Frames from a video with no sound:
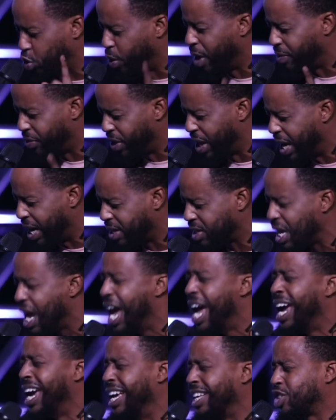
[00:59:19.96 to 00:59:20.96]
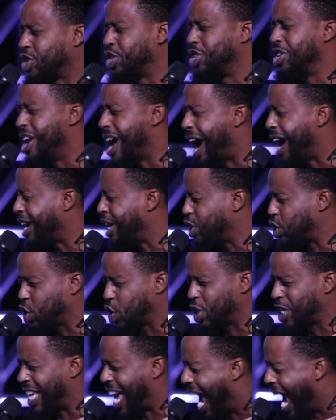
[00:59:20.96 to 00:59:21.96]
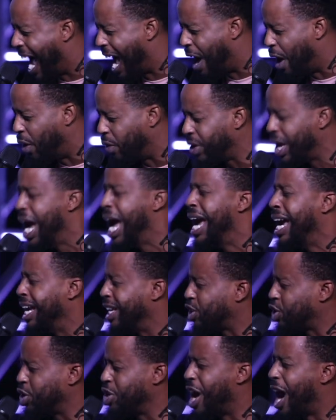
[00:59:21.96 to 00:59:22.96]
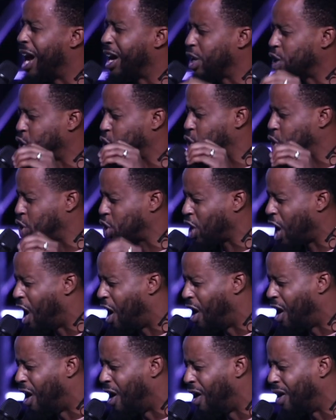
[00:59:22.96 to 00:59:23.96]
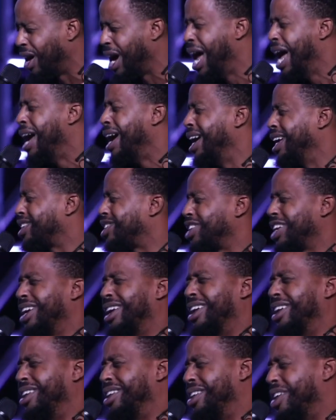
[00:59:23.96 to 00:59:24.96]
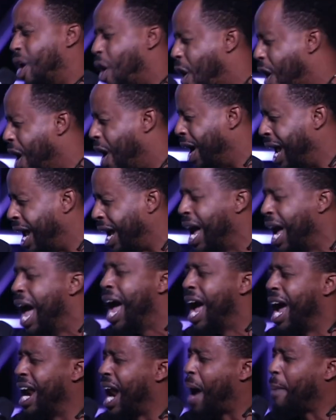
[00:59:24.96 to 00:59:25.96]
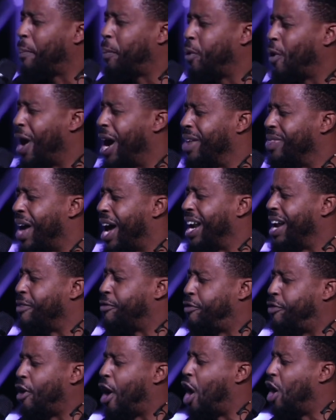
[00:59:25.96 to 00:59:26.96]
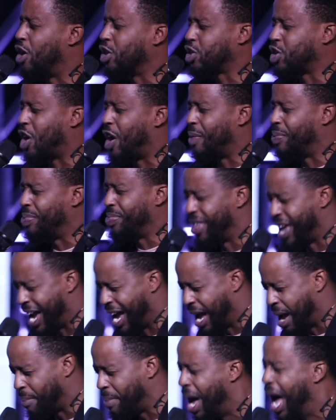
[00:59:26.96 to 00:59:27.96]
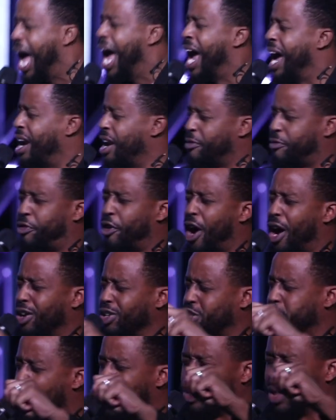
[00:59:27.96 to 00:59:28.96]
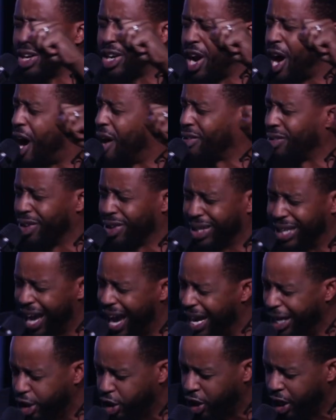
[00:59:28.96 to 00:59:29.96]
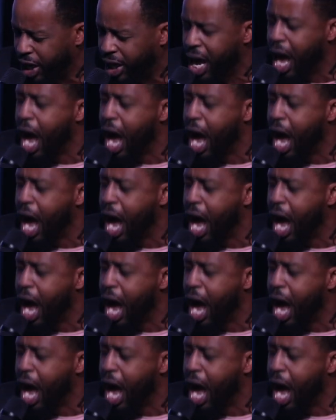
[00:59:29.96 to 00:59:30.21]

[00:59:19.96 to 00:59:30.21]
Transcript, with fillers: with this. It's not a sound, it's not a song, it's an anointing. And I pray that it falls on them and it falls on the congregation